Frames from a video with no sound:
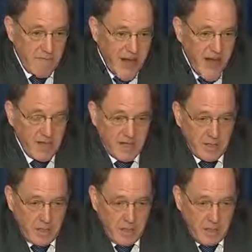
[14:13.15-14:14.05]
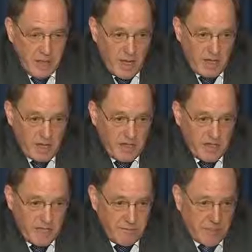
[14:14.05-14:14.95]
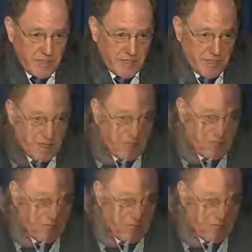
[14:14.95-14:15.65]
mind and a change of policy.